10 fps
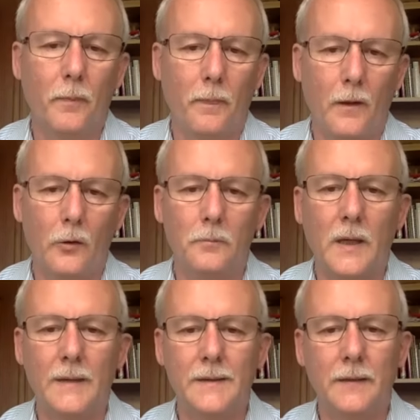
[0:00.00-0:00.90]
owned
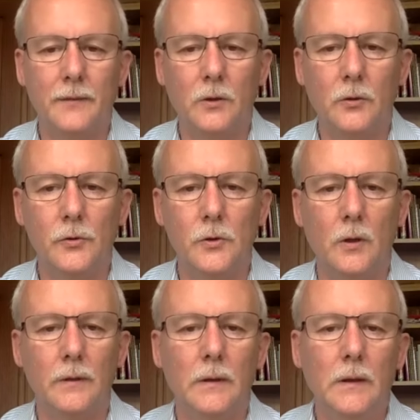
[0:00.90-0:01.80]
by David
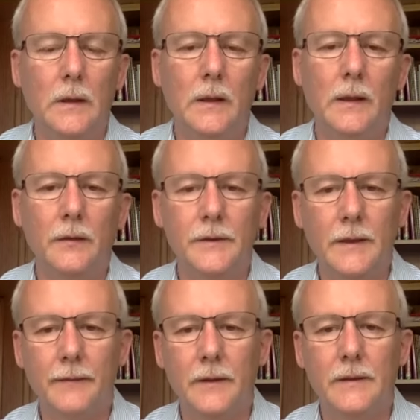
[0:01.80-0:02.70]
Goodjohn, now,
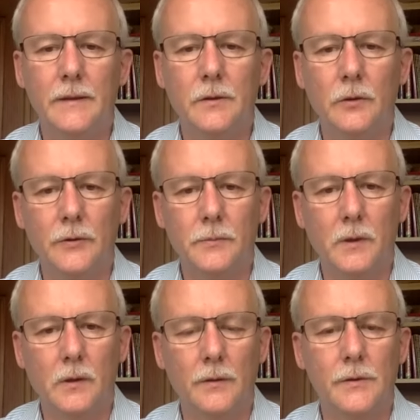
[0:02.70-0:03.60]
David is going to
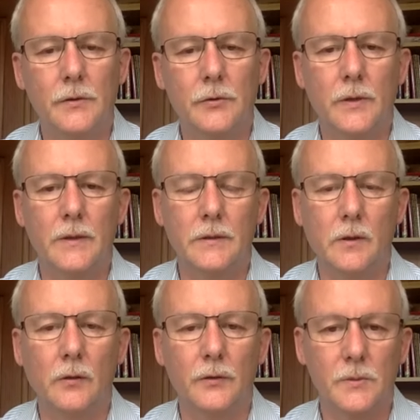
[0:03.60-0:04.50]
be concentrating
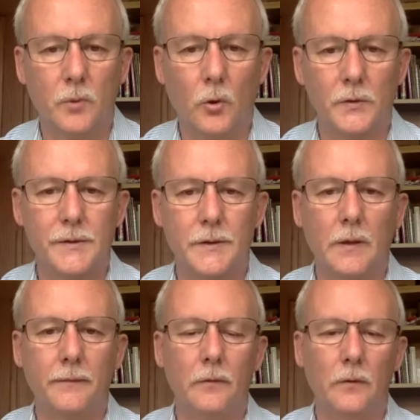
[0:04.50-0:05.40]
on sports
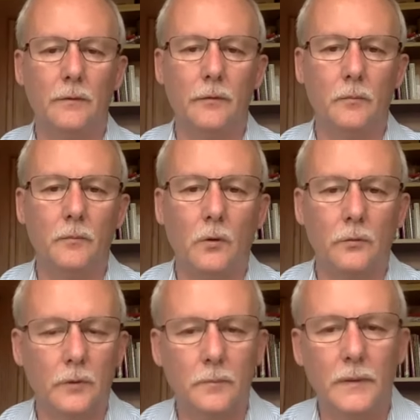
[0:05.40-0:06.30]
turf, you know, football,
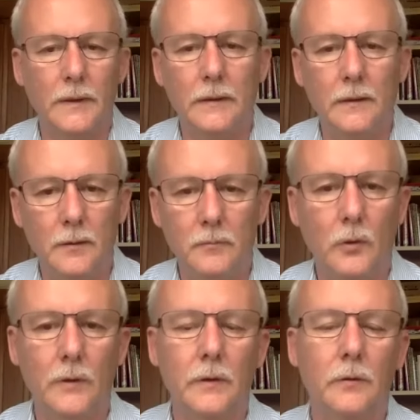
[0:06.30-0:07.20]
rugby,
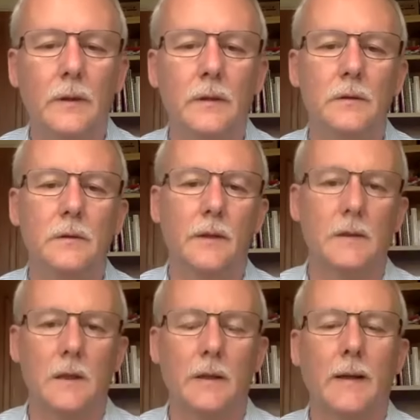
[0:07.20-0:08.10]
bowling greens,
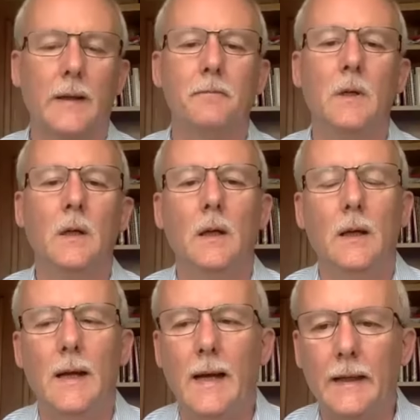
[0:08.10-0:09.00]
things like that.
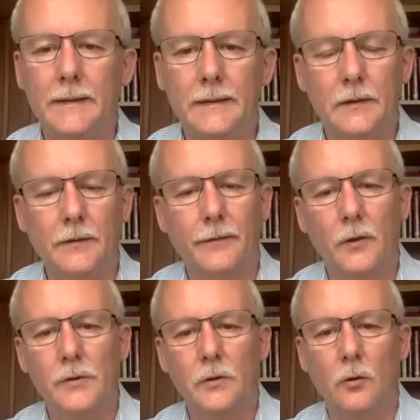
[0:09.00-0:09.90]
And
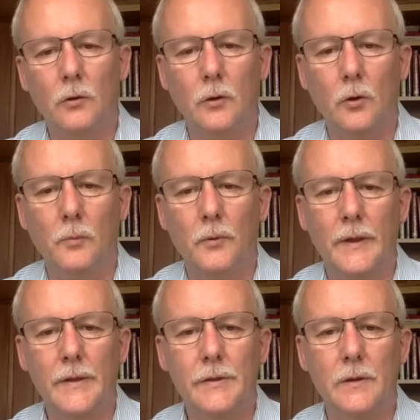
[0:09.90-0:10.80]
First Call
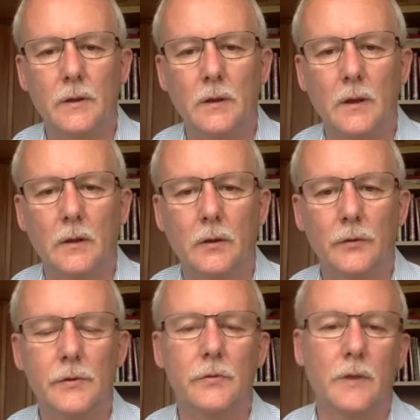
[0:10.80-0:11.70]
Corporation are, are
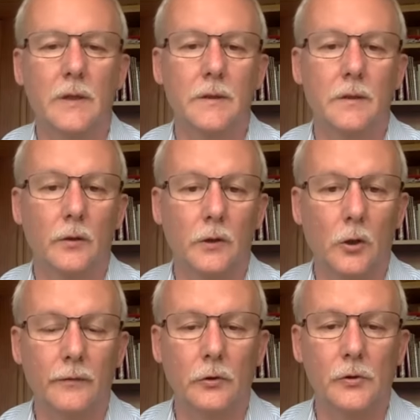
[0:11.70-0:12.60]
concentrating on the
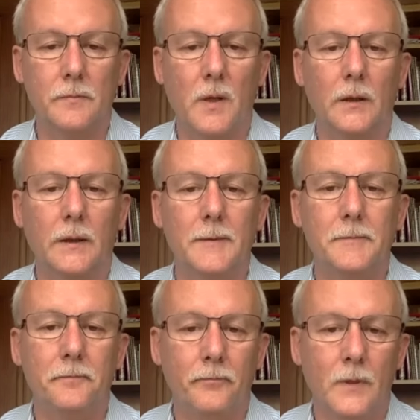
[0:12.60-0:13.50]
golf course market.
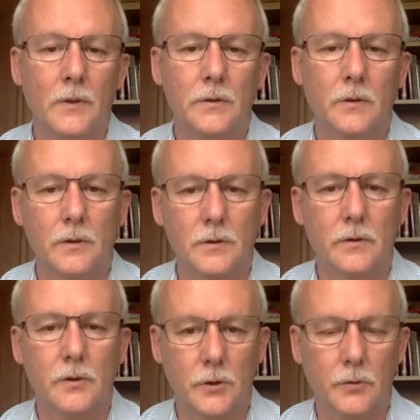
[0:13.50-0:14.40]
So there's,
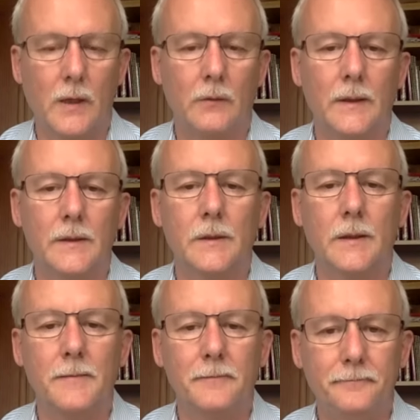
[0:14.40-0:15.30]
there's two outlets
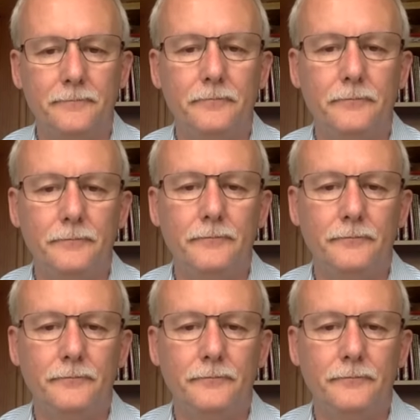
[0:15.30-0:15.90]
there. Mm-hmm.